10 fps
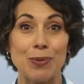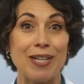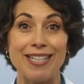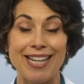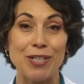
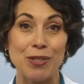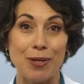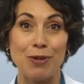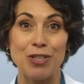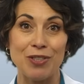when a dental
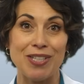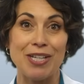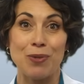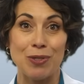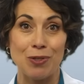
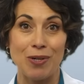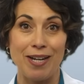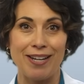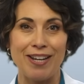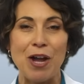emergency will
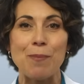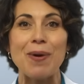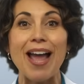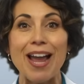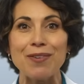strike,
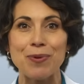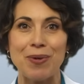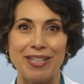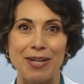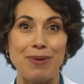but
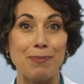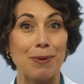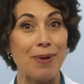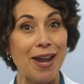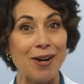everyone can be
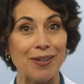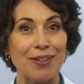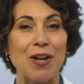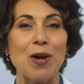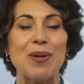
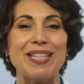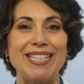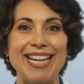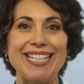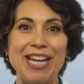prepared with
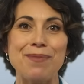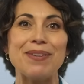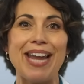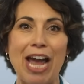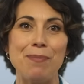
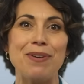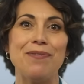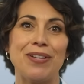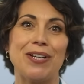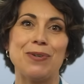Dentemp Cap
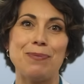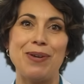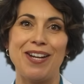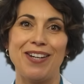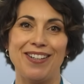and Filling
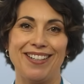Repair.